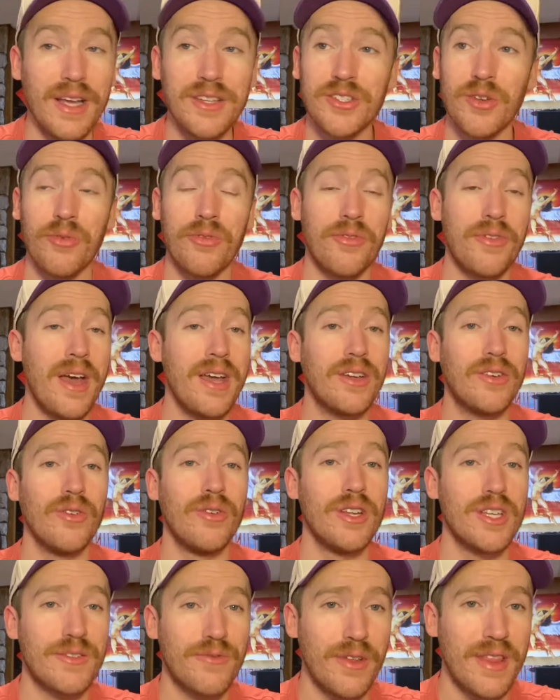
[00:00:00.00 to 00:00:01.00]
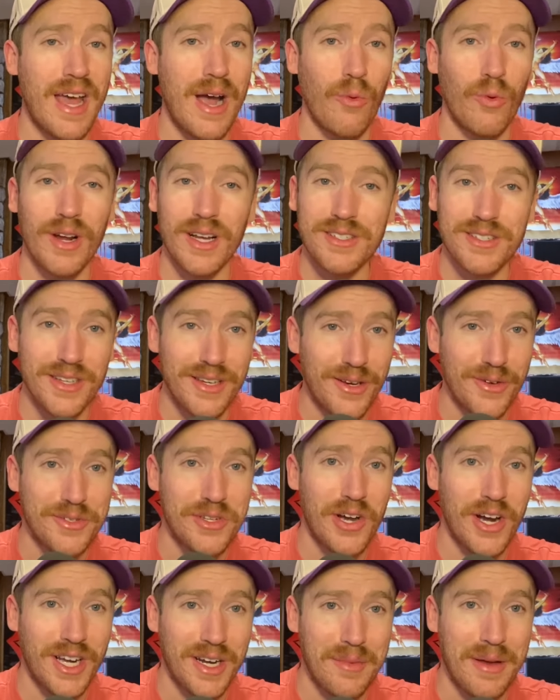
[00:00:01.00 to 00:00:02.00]
So thank goodness for that. We're not sitting here
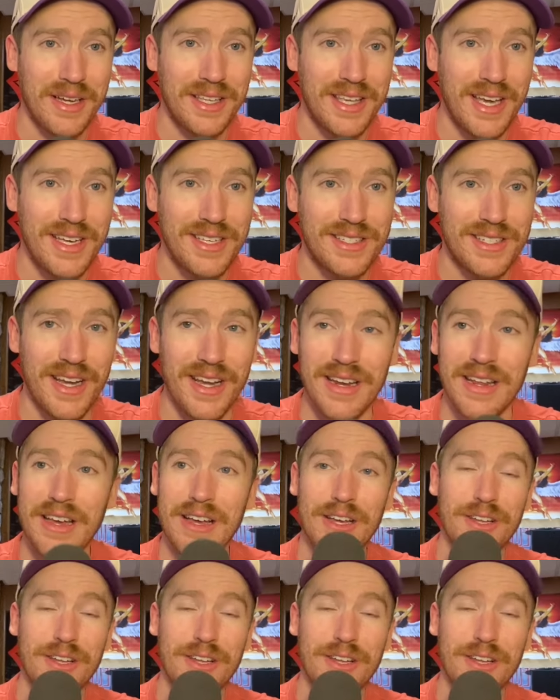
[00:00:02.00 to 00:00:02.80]
talking about K-State